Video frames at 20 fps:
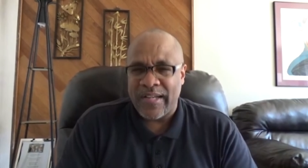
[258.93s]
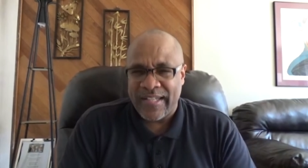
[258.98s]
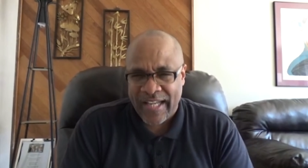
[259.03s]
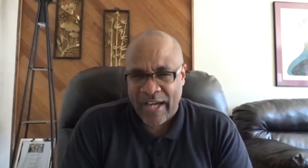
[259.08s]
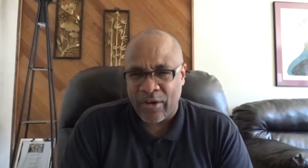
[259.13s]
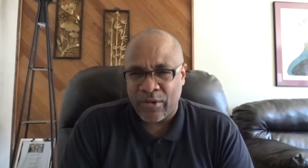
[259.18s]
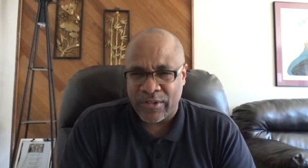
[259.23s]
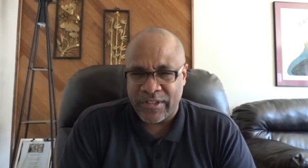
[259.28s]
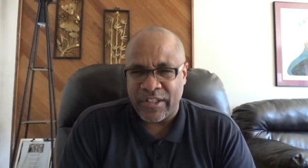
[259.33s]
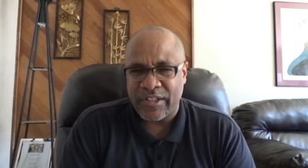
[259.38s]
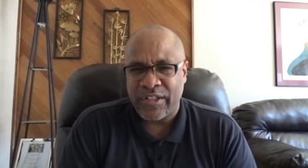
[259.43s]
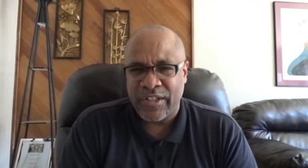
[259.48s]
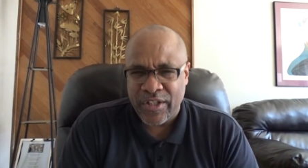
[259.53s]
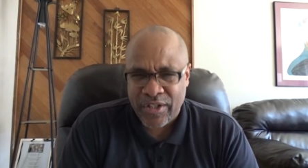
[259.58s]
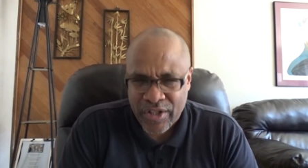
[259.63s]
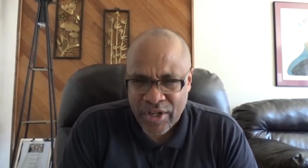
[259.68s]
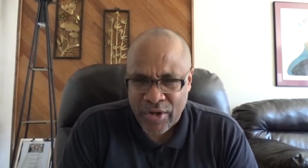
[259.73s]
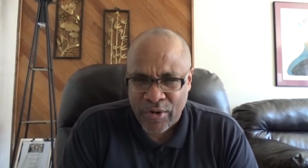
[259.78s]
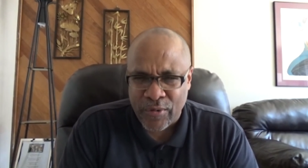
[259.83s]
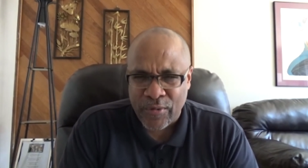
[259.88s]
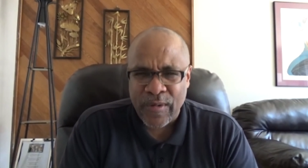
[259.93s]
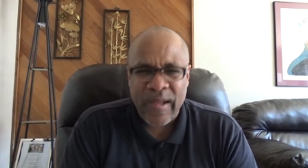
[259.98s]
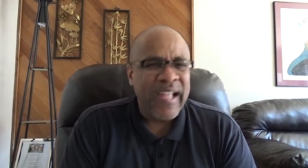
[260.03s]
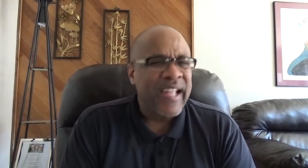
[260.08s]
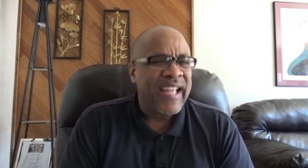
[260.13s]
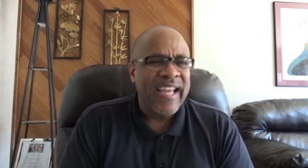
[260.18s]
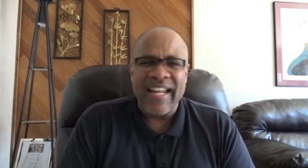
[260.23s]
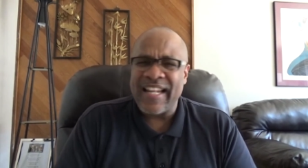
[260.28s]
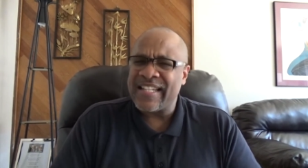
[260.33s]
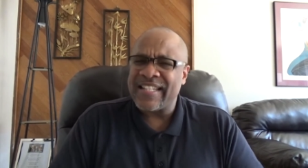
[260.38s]
tells us to do.
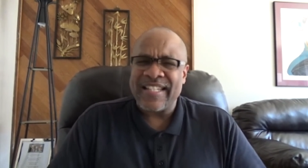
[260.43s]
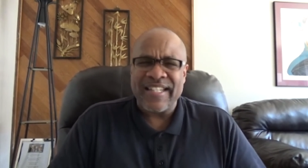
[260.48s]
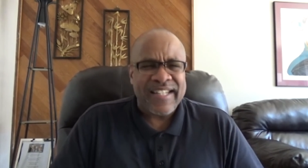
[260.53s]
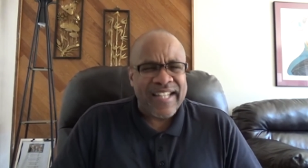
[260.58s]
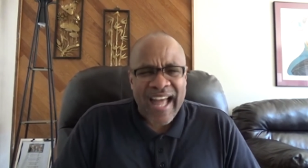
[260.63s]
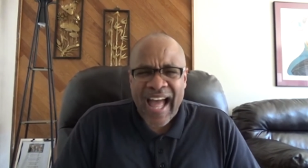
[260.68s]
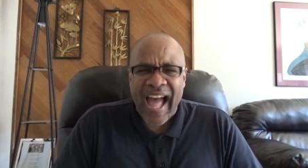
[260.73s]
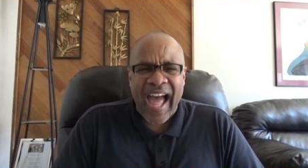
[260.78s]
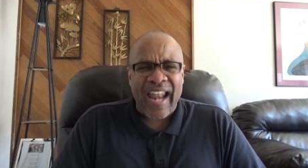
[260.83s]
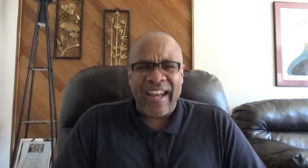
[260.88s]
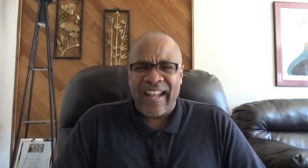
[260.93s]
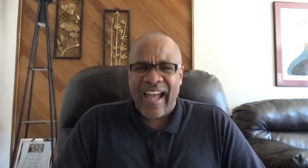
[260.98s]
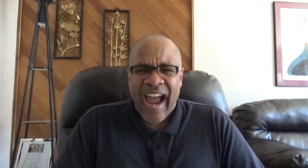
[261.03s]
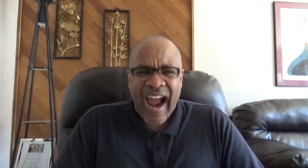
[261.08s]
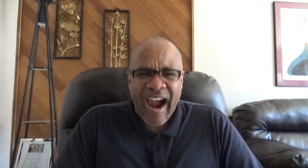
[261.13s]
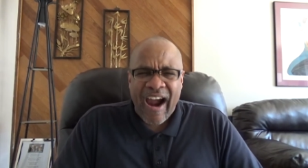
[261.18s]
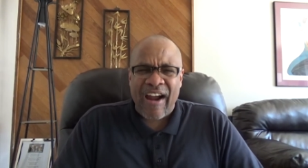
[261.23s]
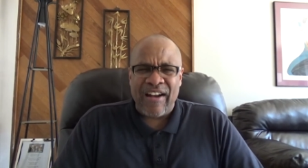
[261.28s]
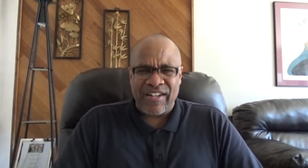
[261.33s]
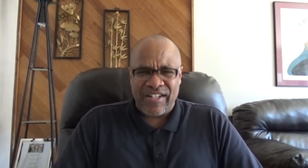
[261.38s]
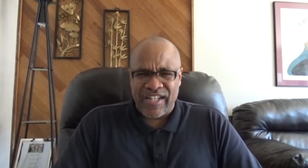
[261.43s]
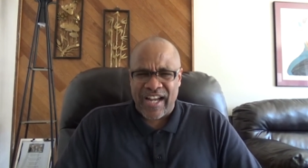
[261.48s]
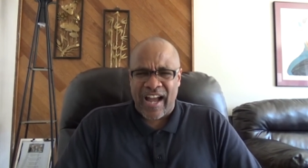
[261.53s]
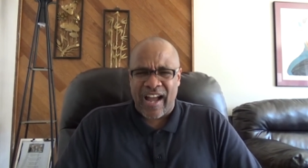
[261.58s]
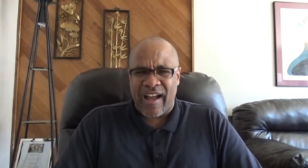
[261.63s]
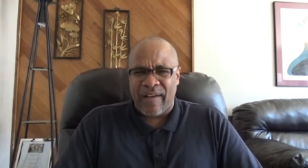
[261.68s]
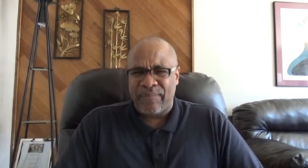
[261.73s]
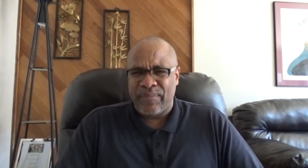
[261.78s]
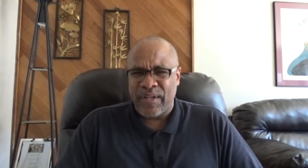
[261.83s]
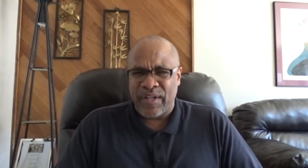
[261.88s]
It is not our
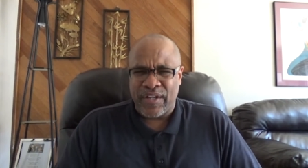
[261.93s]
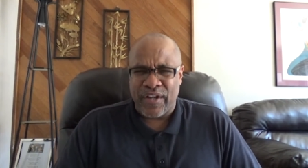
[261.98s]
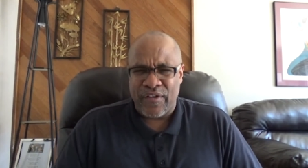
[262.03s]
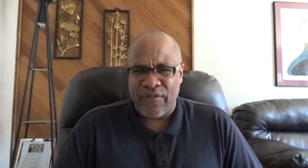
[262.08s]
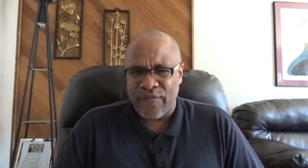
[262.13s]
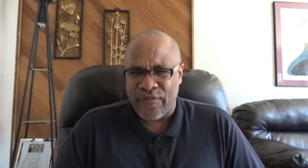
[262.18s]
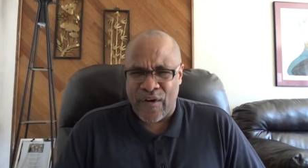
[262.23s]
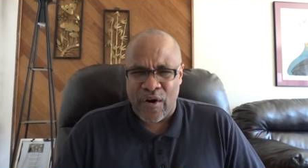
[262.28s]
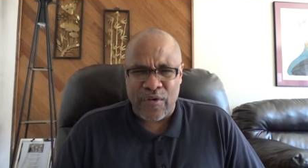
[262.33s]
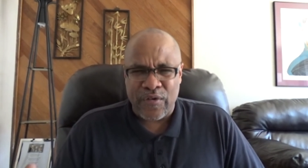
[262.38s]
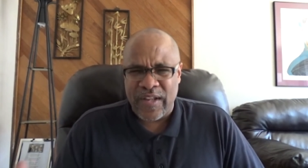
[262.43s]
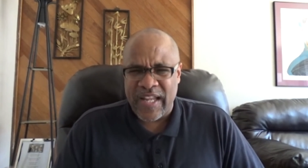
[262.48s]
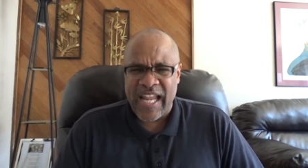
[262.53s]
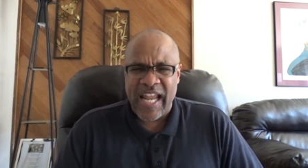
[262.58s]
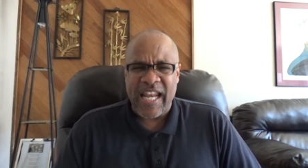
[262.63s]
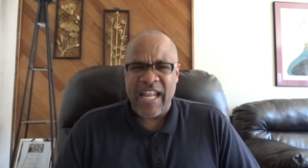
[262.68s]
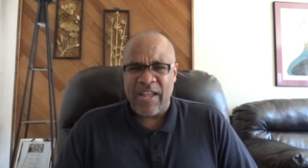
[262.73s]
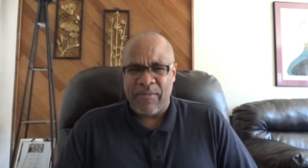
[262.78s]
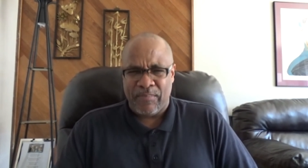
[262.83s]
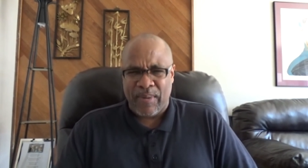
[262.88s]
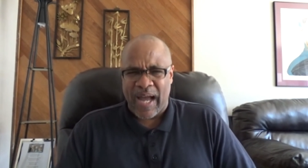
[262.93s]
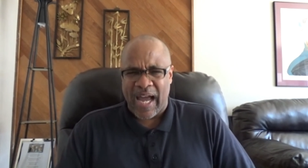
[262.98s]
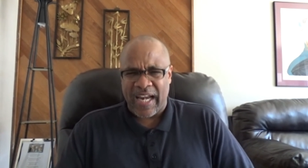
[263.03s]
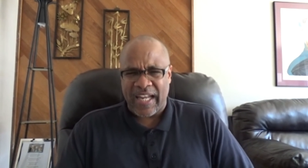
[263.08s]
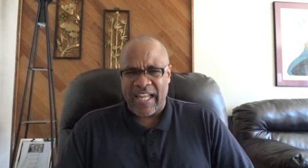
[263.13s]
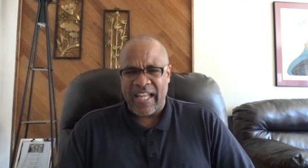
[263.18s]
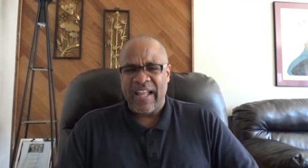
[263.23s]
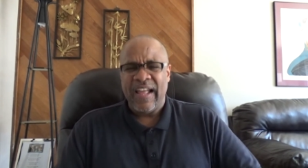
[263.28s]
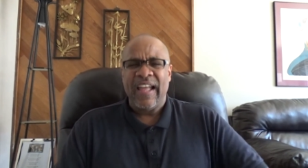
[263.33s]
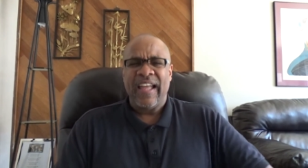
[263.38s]
job to convert
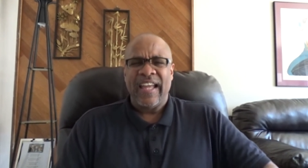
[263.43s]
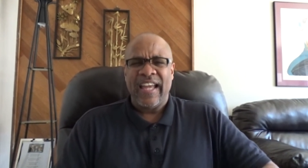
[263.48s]
anybody.